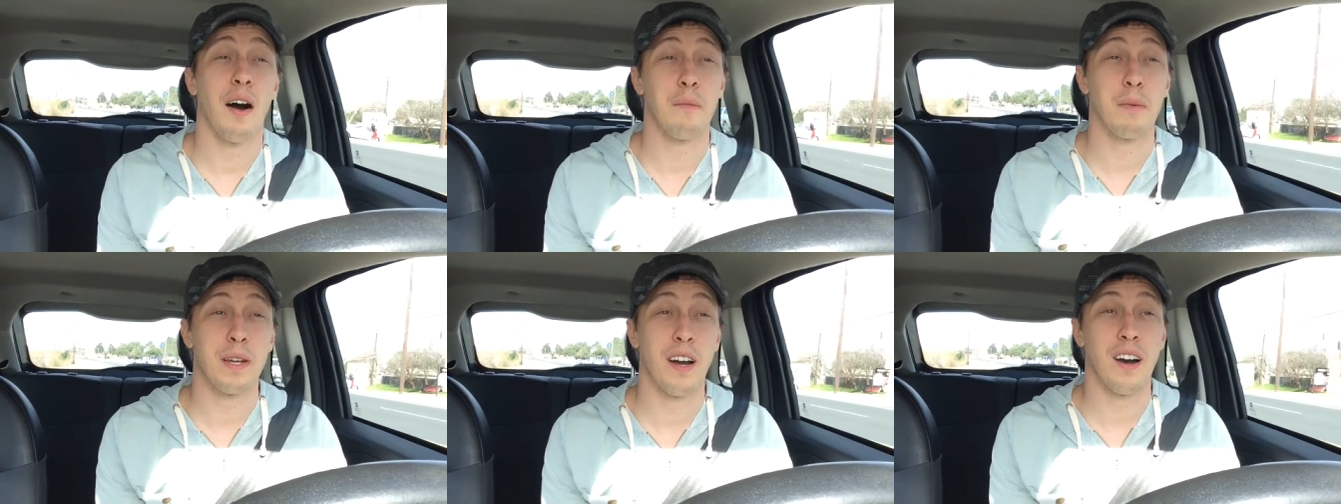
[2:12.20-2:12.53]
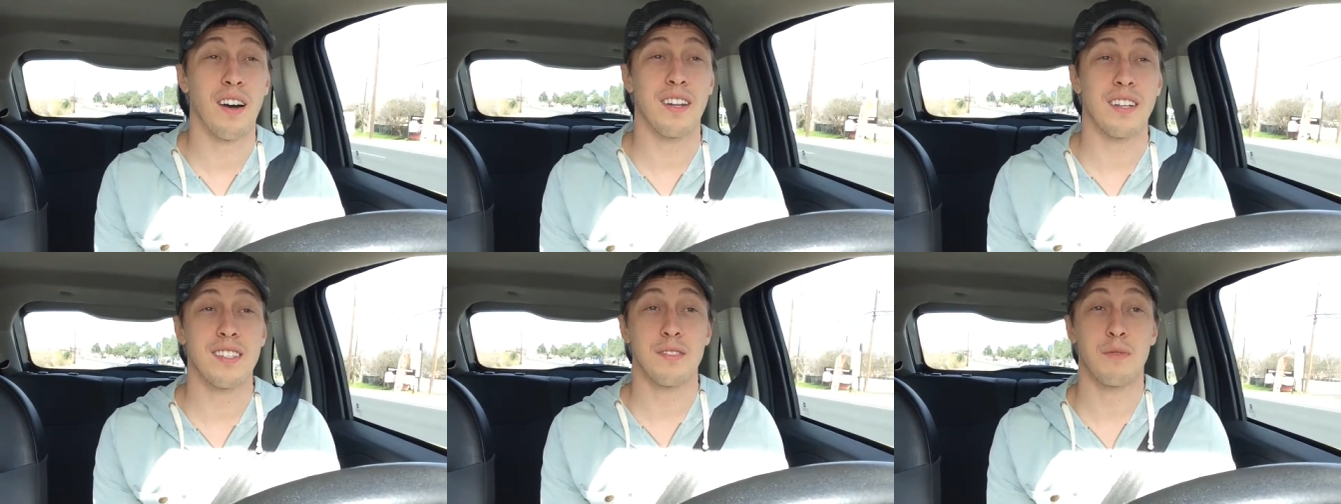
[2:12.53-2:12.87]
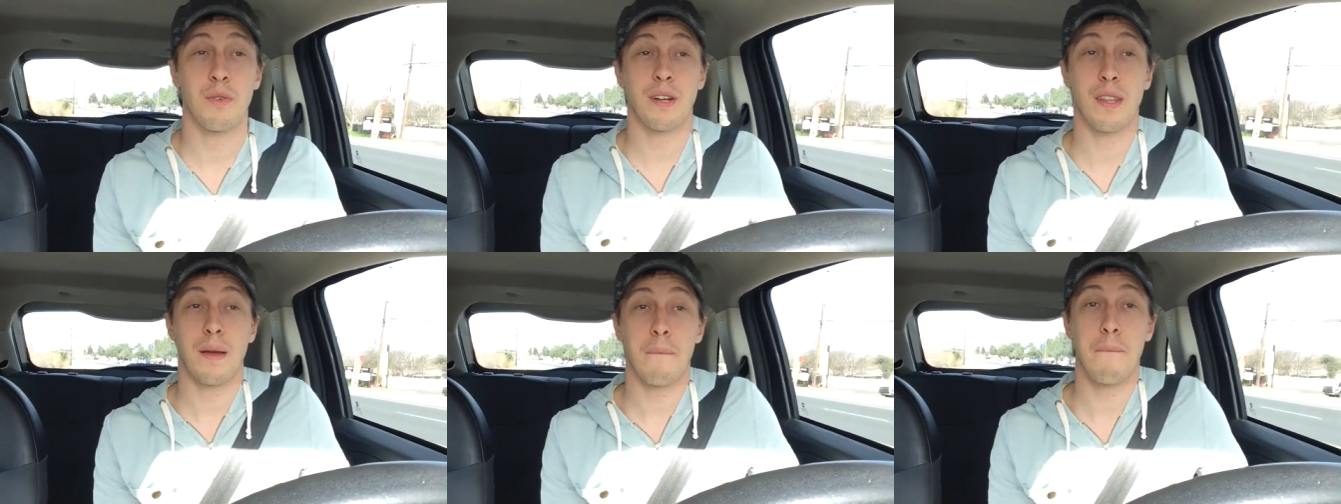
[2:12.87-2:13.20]
I'll be honest,
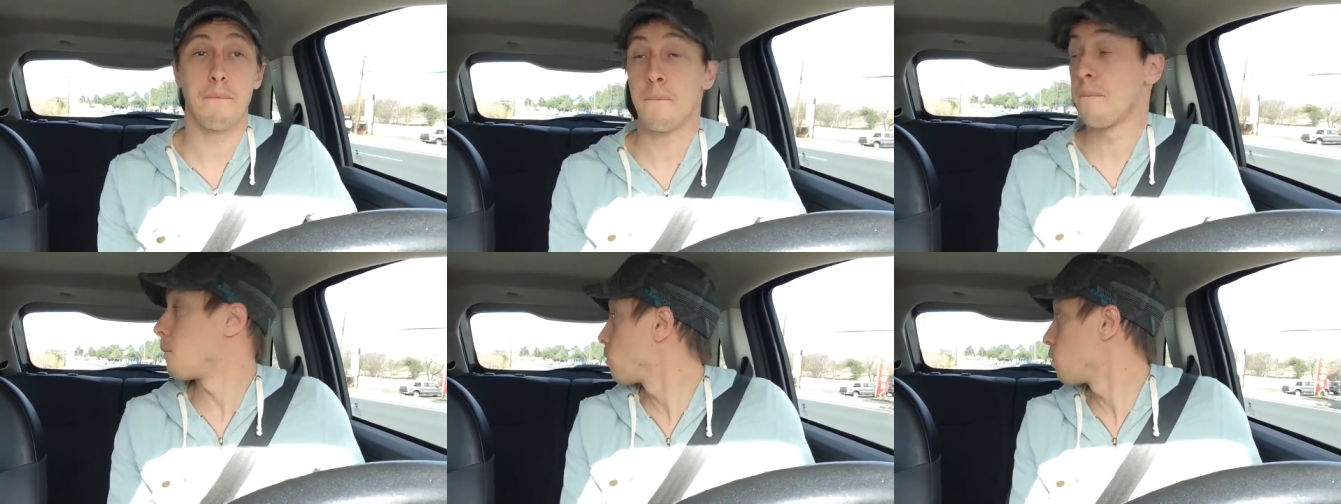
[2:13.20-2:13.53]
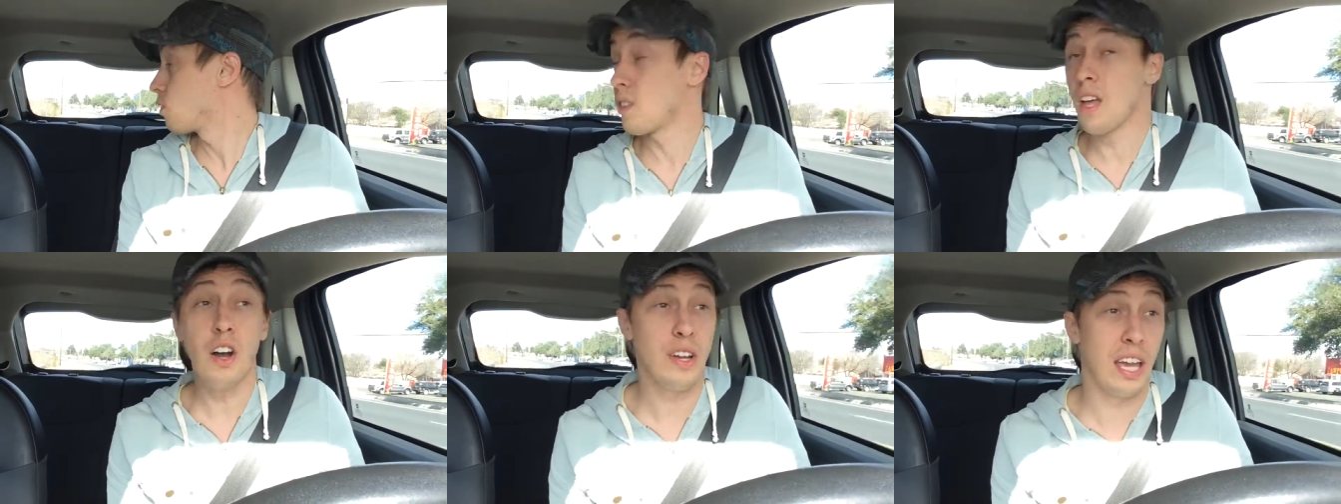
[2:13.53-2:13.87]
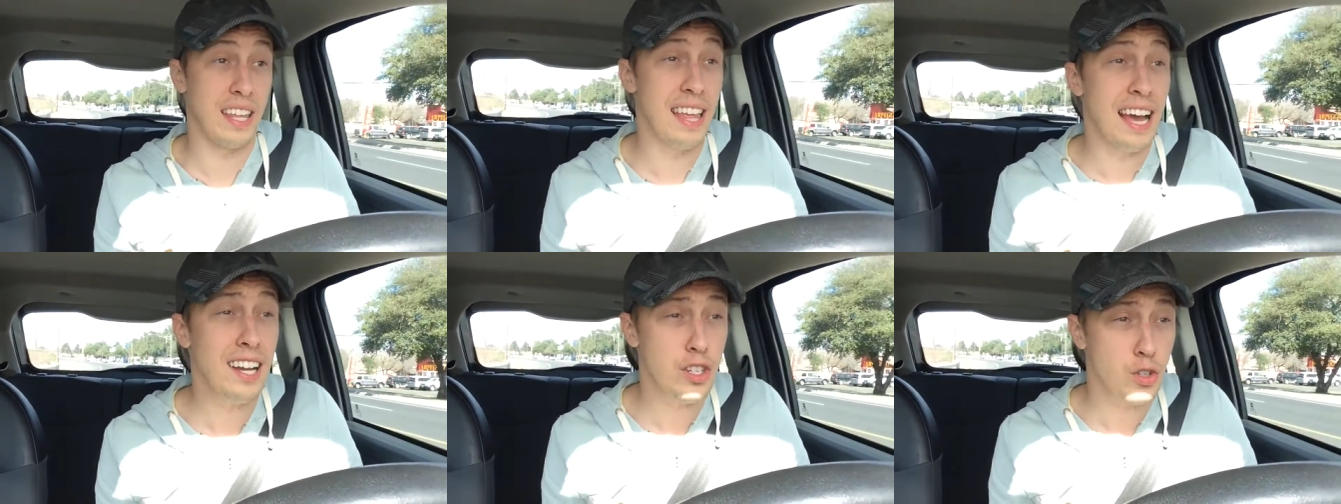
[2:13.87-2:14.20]
one of them.
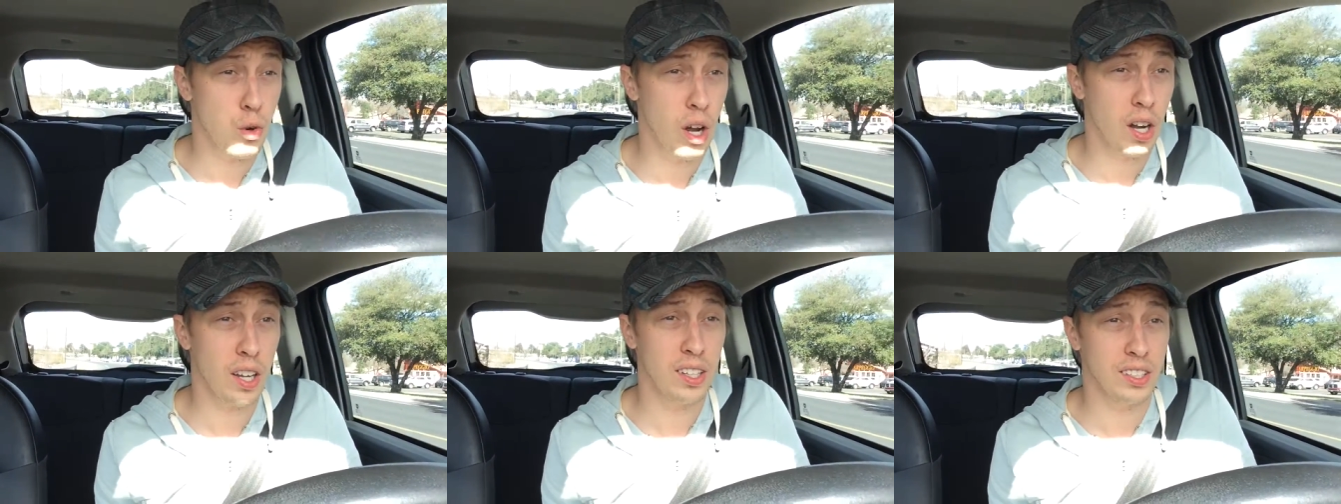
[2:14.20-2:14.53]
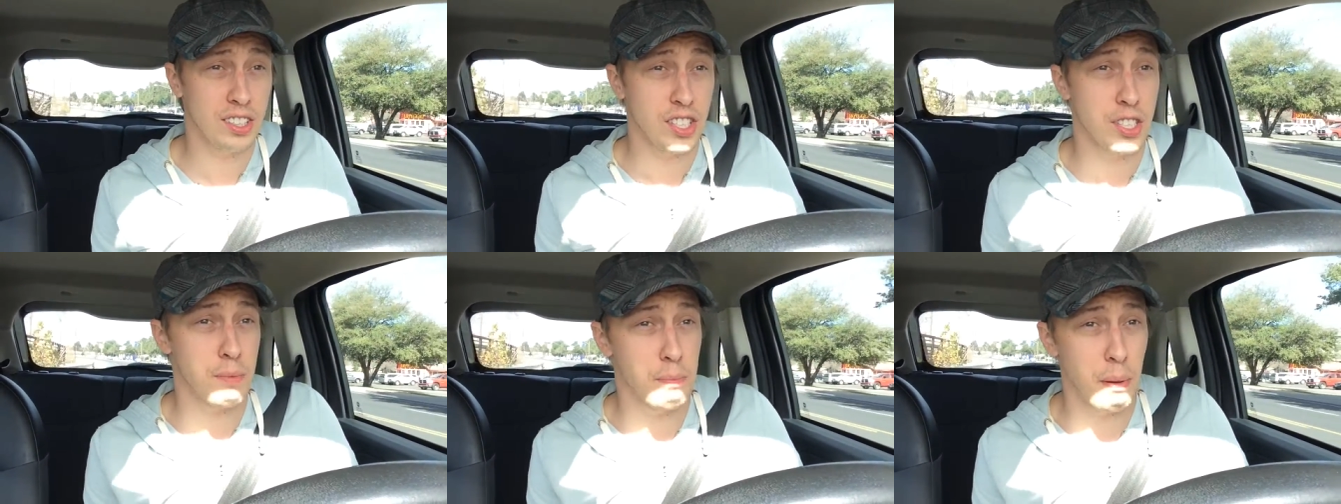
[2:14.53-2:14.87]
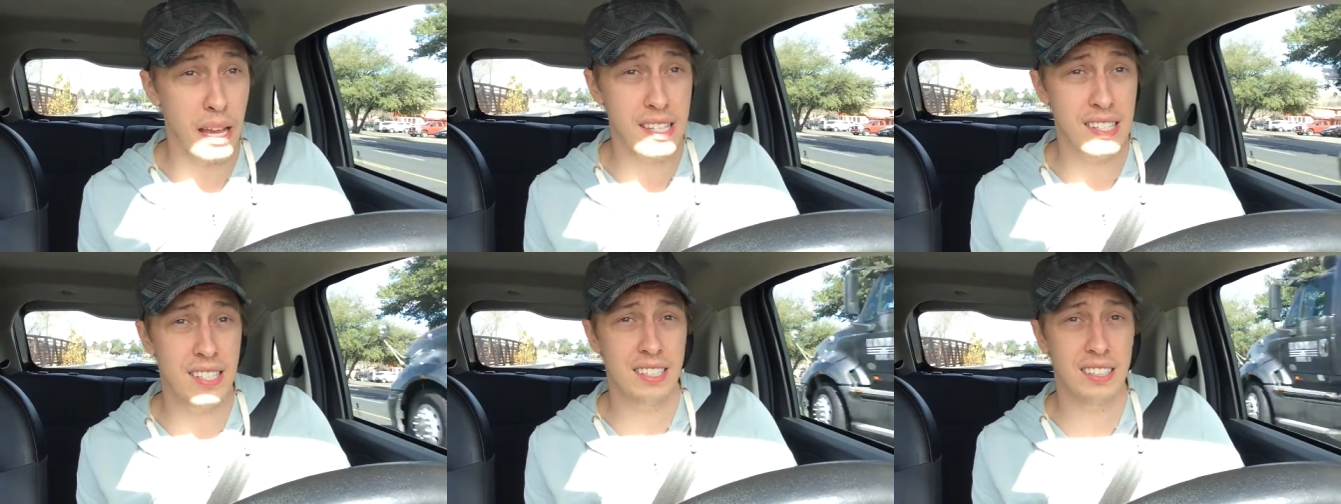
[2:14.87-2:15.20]
Okay, that truck just
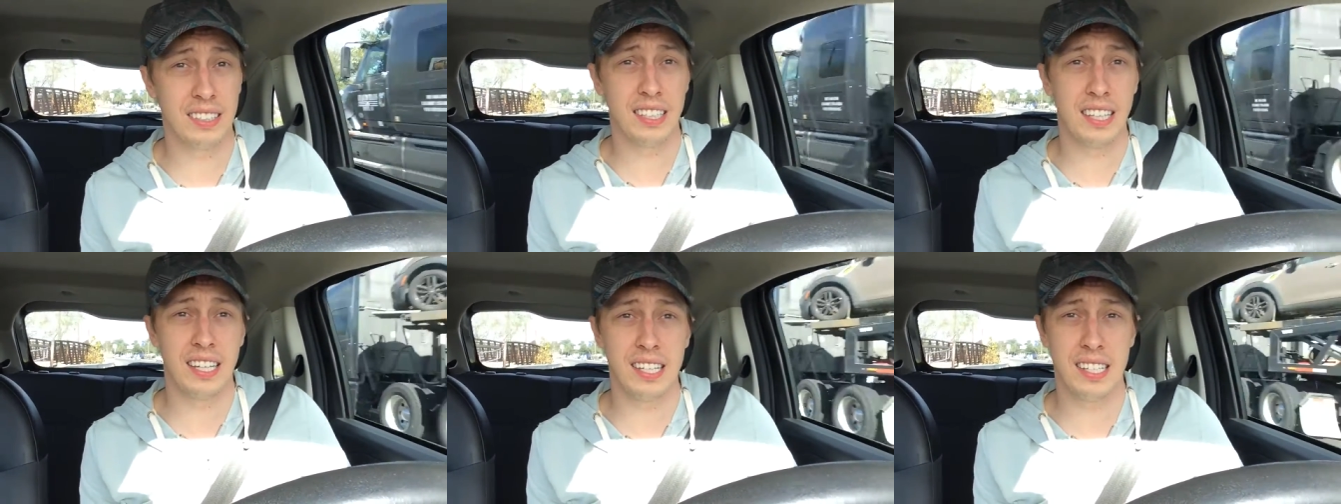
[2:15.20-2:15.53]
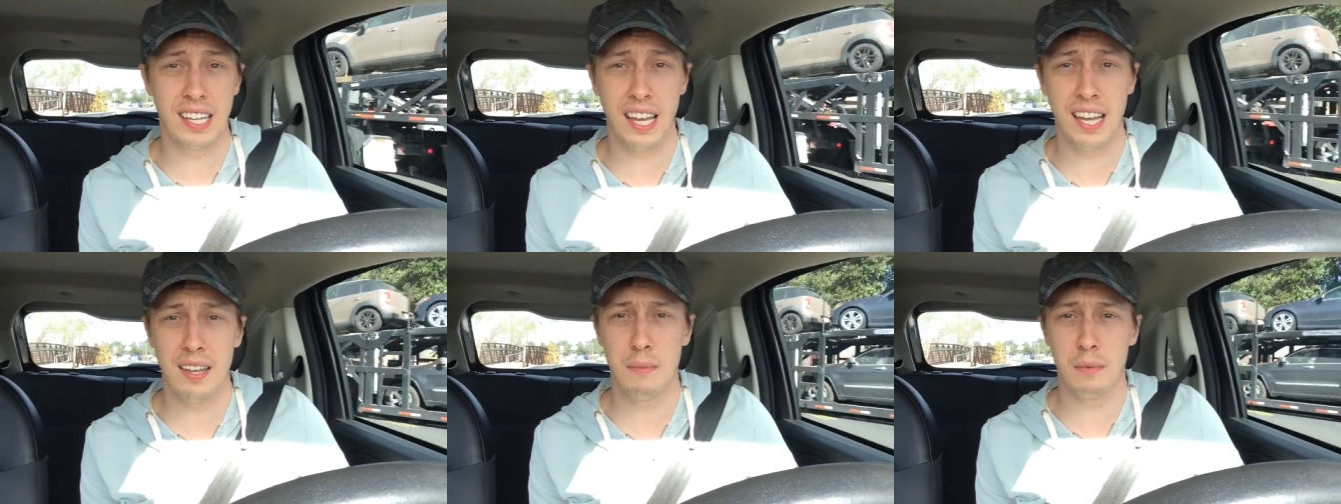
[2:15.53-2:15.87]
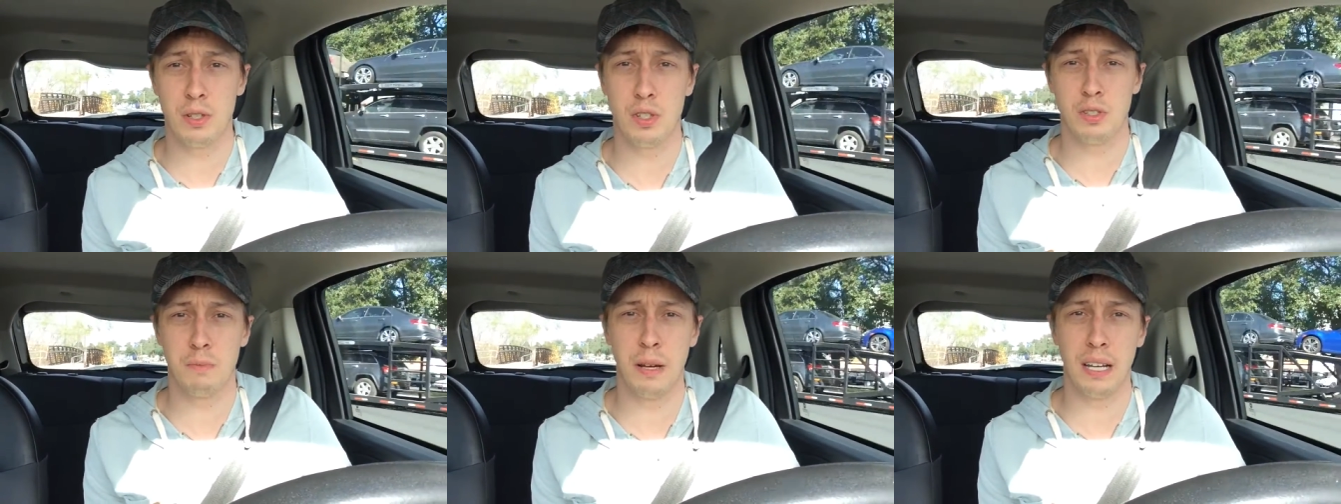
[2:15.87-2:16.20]
basically came
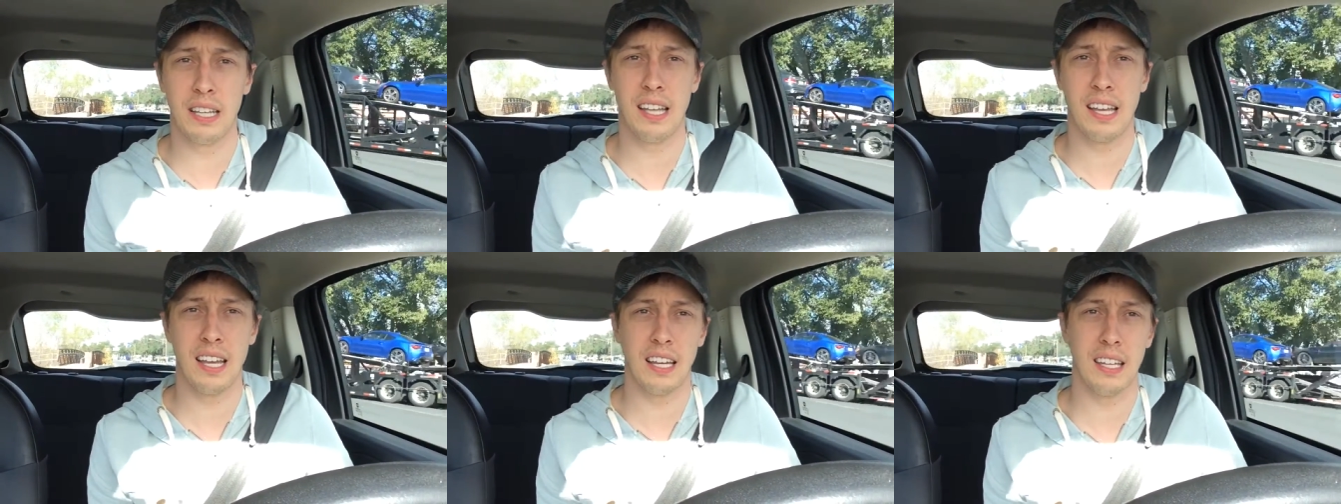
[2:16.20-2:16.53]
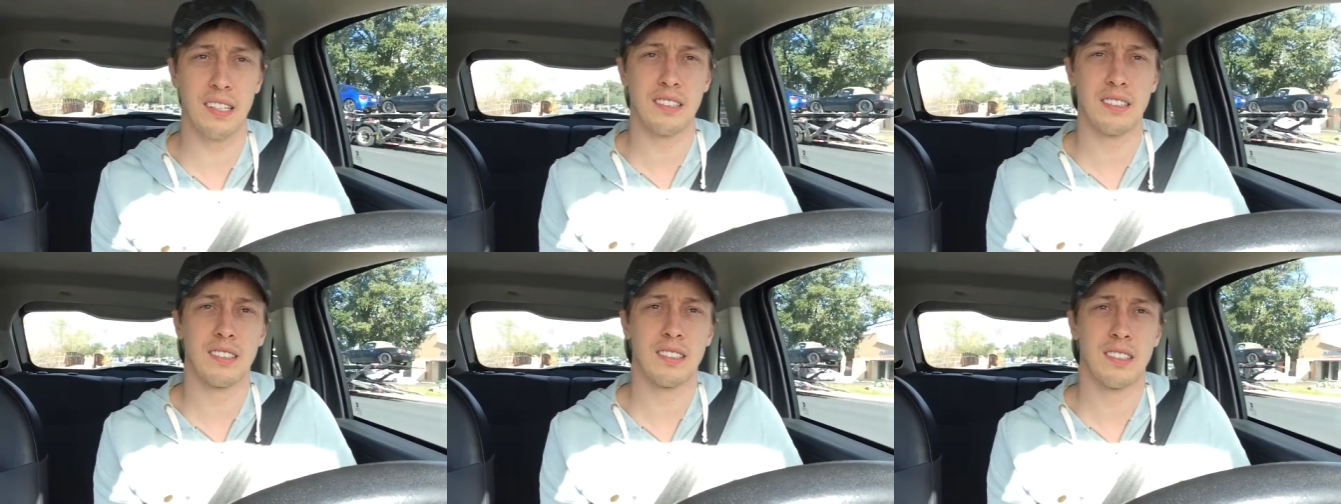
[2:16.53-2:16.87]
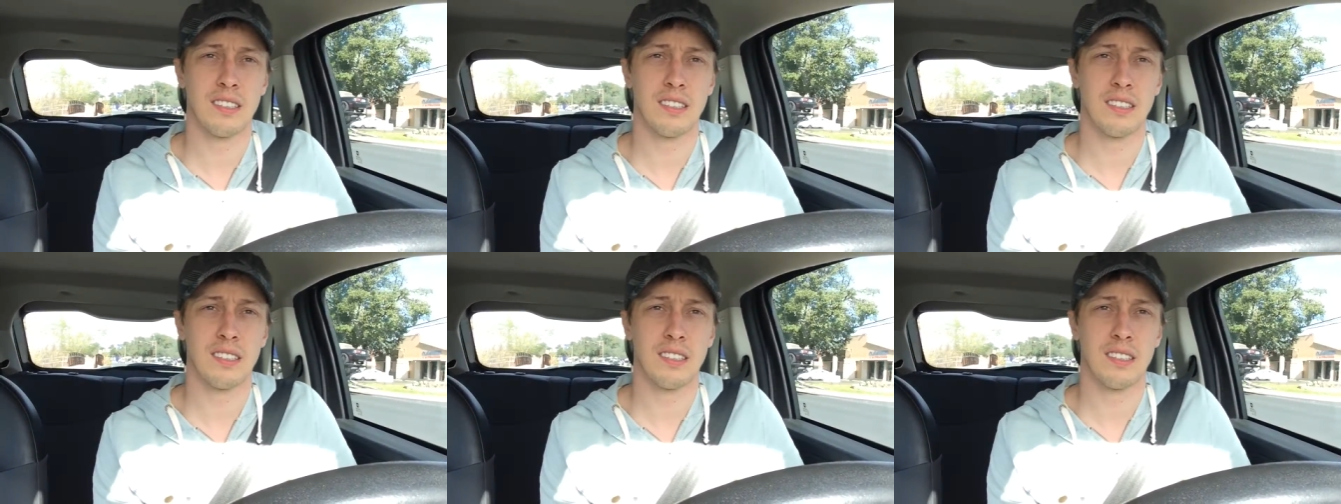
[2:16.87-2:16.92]
into my lane.